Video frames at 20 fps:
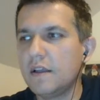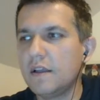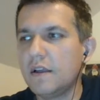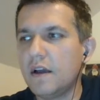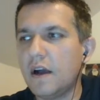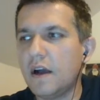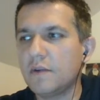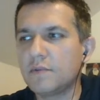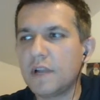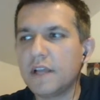
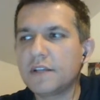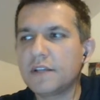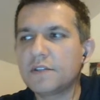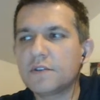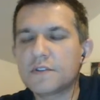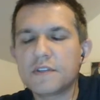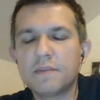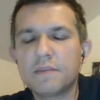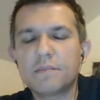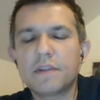I would like to
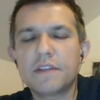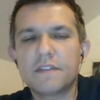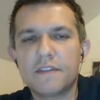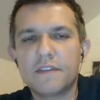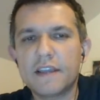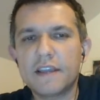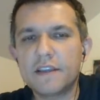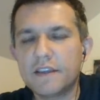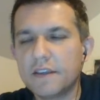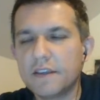simply
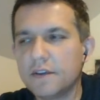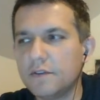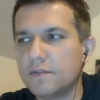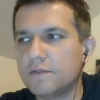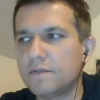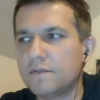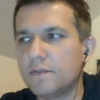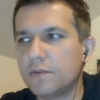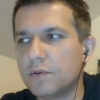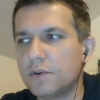thank you
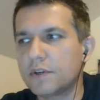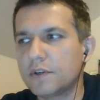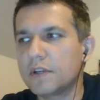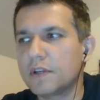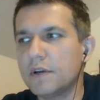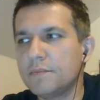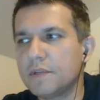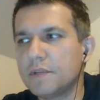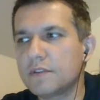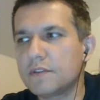for
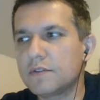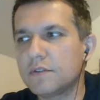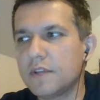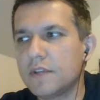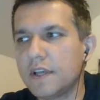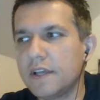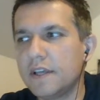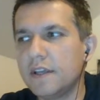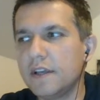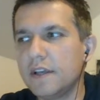coming
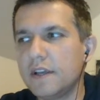today,